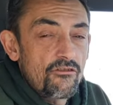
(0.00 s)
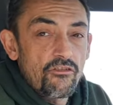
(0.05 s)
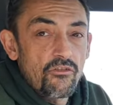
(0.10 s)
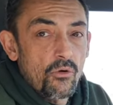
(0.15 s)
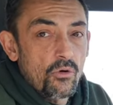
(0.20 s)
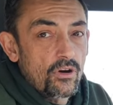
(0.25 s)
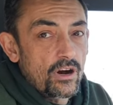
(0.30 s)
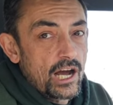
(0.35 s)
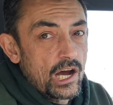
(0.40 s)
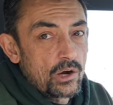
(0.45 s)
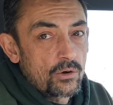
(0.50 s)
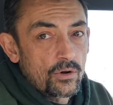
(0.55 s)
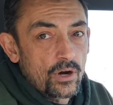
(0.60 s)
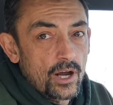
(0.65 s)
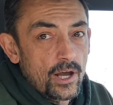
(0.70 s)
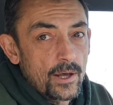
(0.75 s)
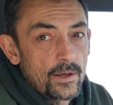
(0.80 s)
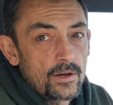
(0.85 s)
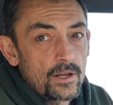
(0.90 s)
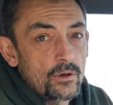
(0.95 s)
for
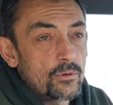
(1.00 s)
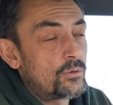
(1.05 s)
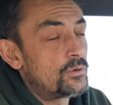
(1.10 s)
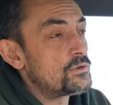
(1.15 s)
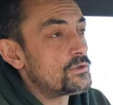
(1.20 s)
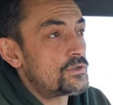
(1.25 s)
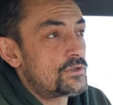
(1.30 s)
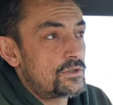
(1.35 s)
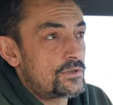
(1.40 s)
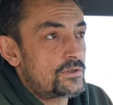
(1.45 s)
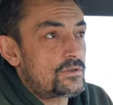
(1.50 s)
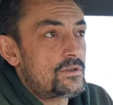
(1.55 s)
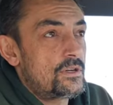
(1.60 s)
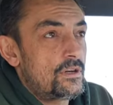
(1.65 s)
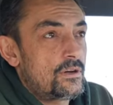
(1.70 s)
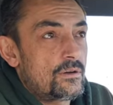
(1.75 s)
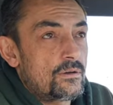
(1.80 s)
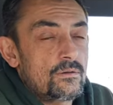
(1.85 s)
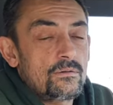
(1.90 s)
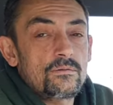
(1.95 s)
outright it was just you
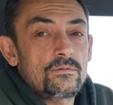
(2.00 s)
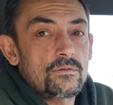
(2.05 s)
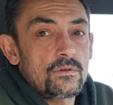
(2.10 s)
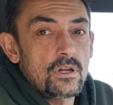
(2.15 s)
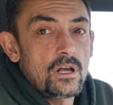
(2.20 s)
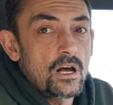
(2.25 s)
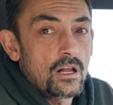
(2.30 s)
know